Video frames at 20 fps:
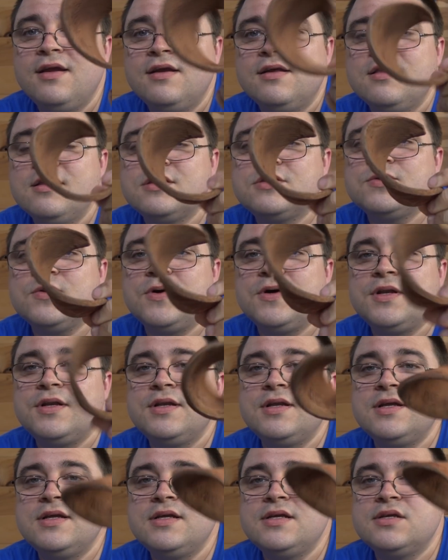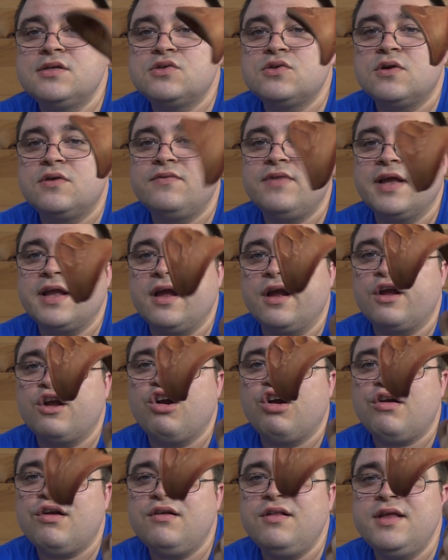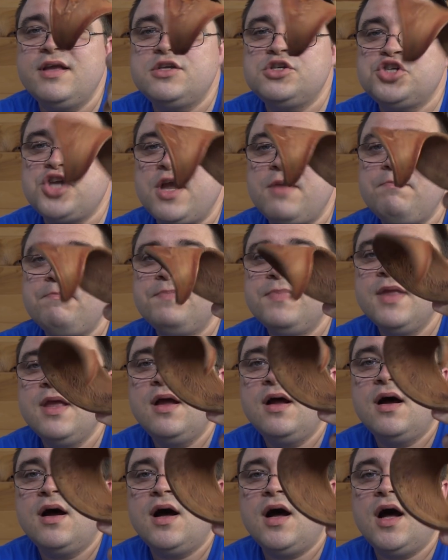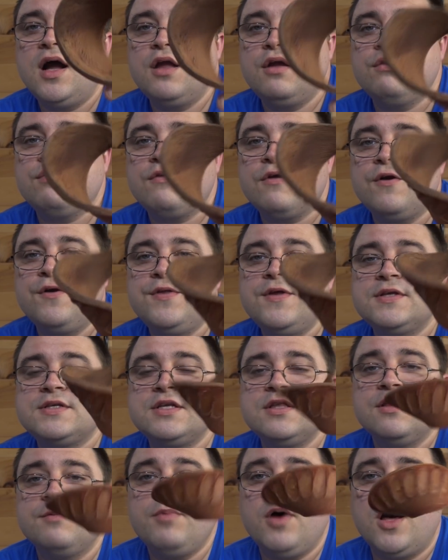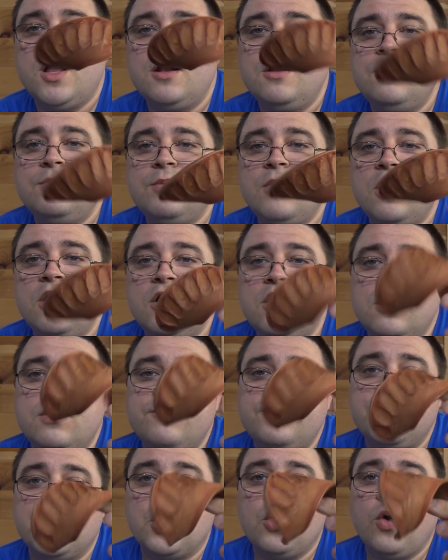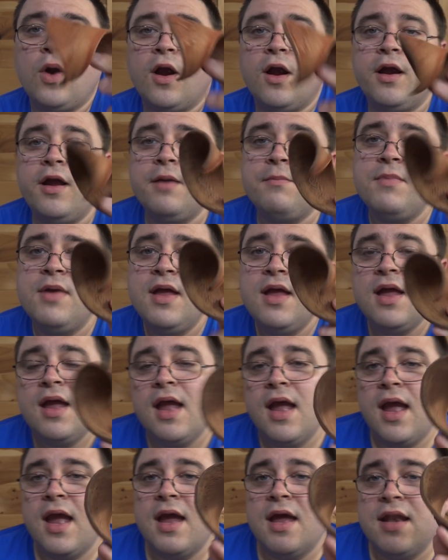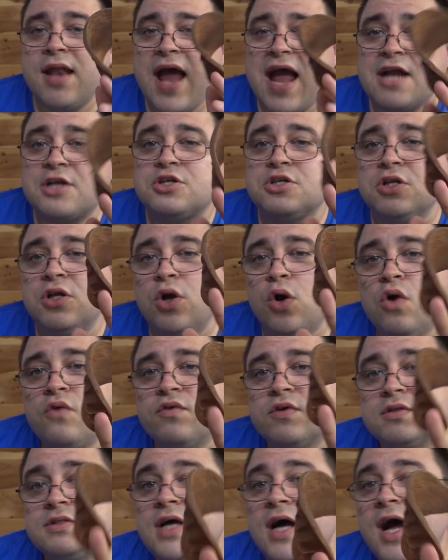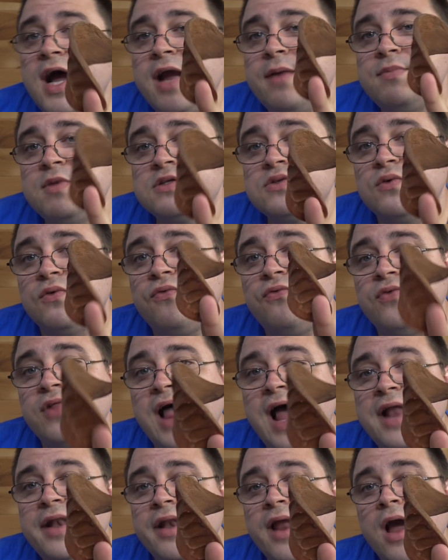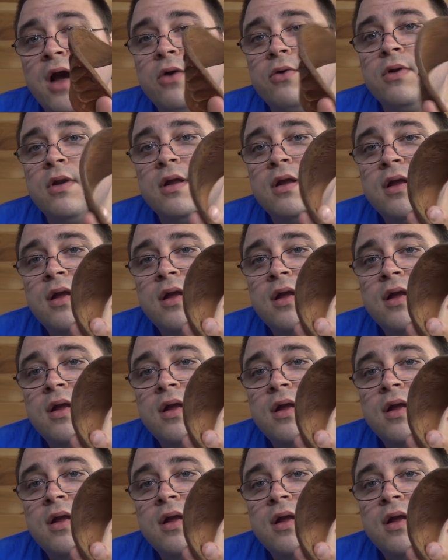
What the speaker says: This one is sort of like a curly shape. You throw this in the bottom of an aquarium, and actually over time this will flatten out